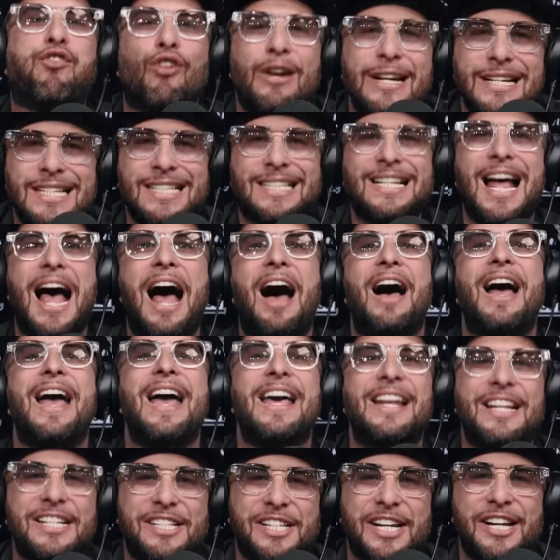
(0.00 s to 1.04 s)
Freestyle
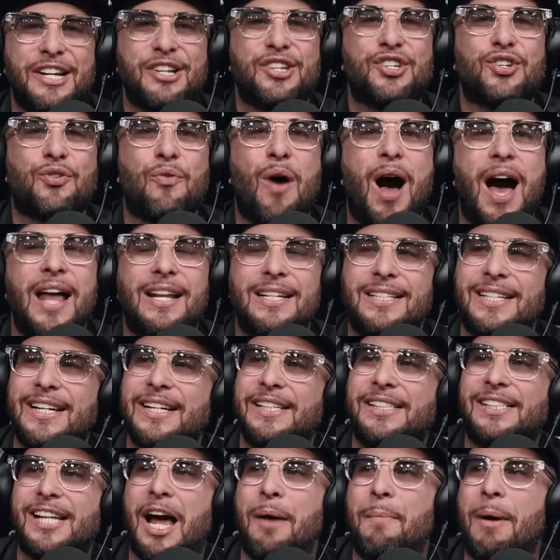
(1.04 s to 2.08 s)
energy, the squad is
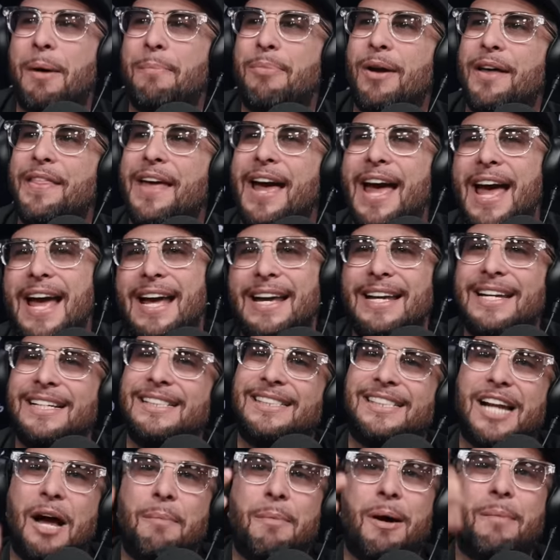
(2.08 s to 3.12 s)
here. Shout my brother AE,
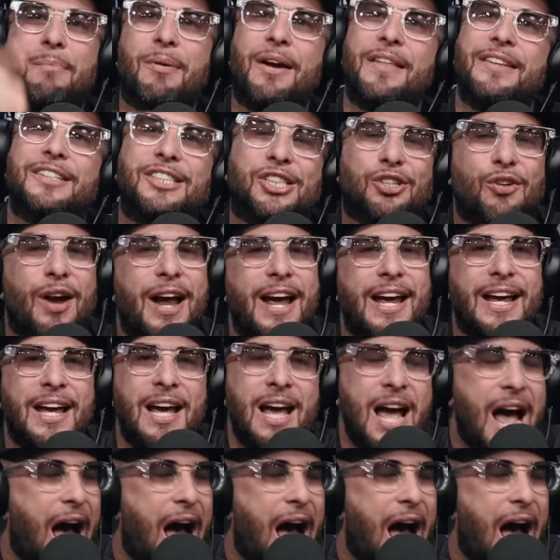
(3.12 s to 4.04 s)
shout my brother Trey.